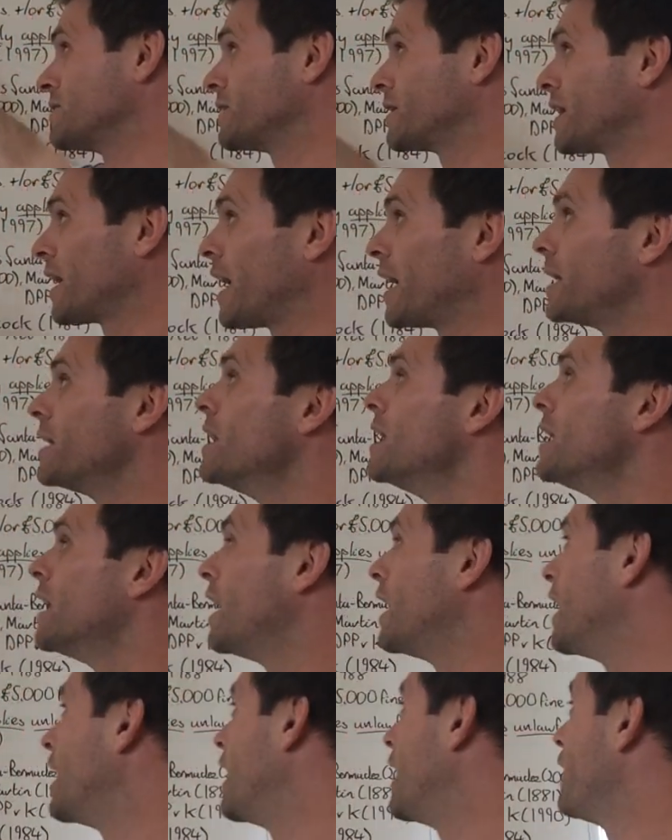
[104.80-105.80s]
okay?
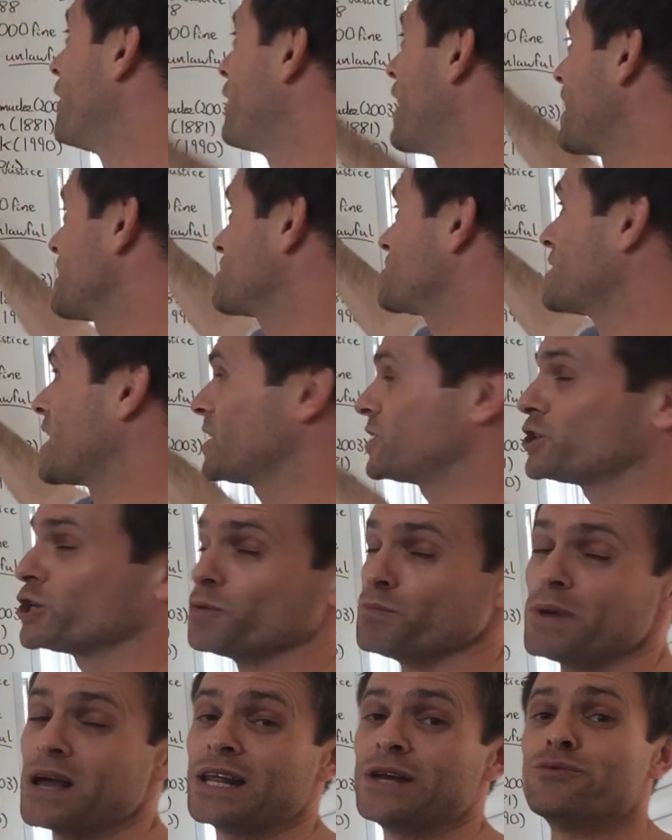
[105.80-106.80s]
That
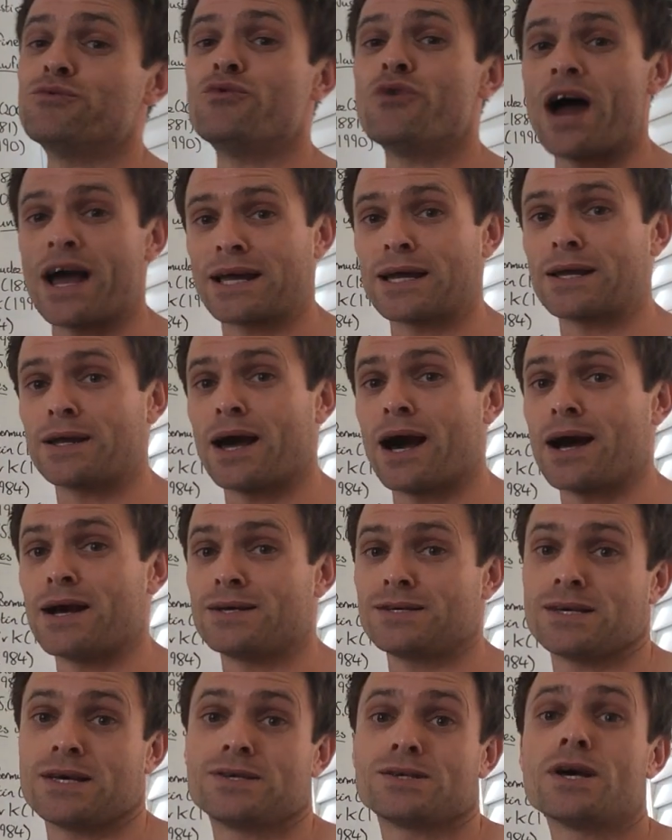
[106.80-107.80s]
statute merely
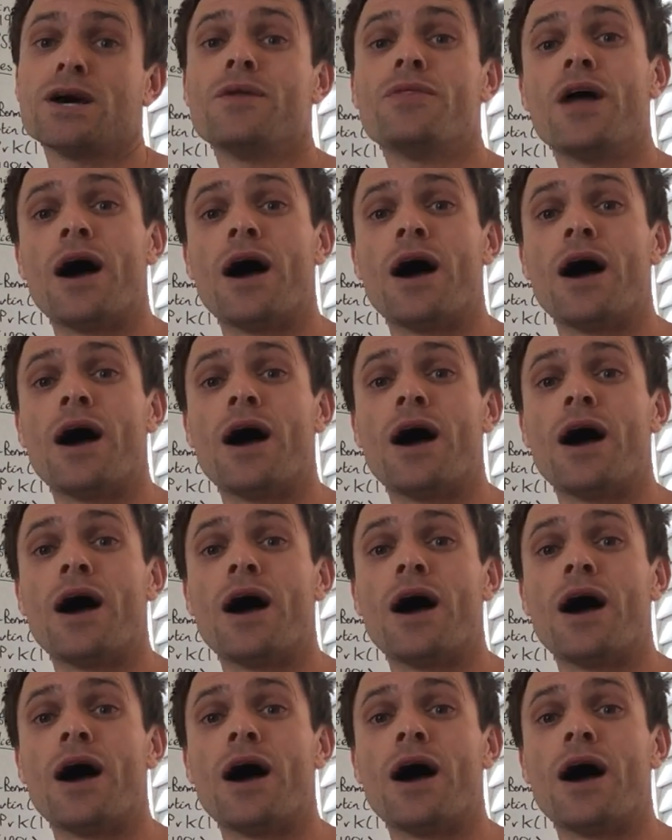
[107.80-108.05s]
recognises